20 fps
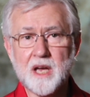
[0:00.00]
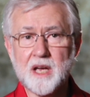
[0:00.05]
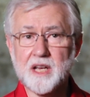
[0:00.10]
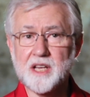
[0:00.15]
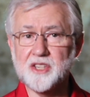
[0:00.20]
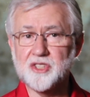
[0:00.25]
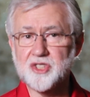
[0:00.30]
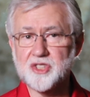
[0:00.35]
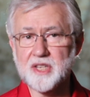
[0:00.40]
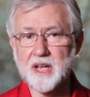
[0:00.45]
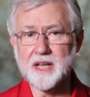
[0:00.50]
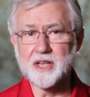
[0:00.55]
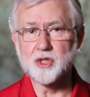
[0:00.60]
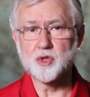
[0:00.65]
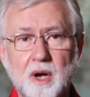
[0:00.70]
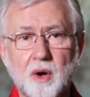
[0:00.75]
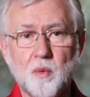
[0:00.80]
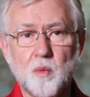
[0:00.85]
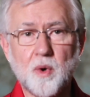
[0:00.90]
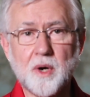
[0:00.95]
He states,
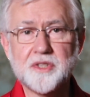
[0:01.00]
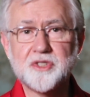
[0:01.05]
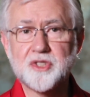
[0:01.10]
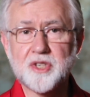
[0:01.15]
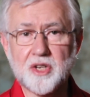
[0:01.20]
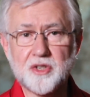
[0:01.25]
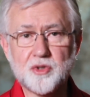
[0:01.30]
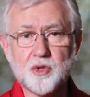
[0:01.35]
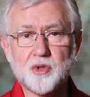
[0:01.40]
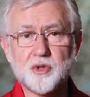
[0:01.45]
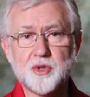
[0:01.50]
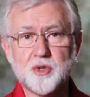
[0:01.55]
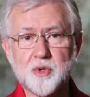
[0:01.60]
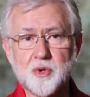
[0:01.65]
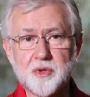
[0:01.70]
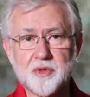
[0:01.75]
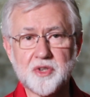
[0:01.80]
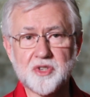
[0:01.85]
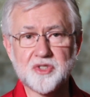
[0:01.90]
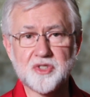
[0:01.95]
one central
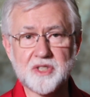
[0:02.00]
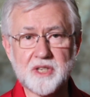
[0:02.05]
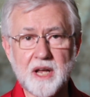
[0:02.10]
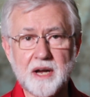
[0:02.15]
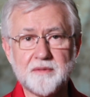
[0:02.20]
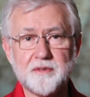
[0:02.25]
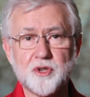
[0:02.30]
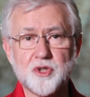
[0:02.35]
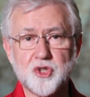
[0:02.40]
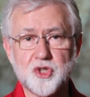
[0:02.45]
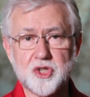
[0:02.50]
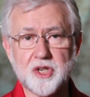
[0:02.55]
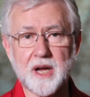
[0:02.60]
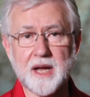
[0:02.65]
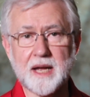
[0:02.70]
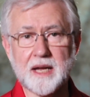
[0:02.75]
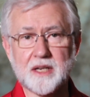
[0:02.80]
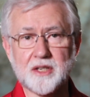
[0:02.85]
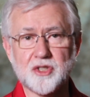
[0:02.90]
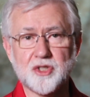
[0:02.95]
truth has never
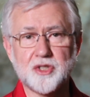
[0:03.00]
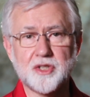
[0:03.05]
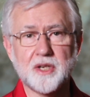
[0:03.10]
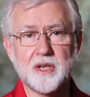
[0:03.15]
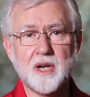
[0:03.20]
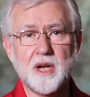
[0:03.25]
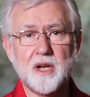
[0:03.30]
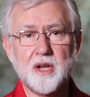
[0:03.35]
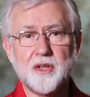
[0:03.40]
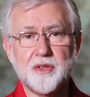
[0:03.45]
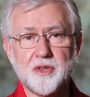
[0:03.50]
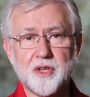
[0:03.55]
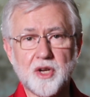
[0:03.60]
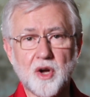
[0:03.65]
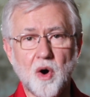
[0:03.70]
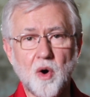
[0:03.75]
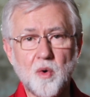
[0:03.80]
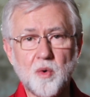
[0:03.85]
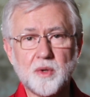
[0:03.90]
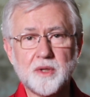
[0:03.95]
changed. The
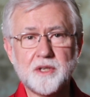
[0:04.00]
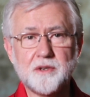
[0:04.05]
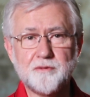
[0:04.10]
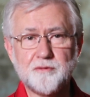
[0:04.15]
only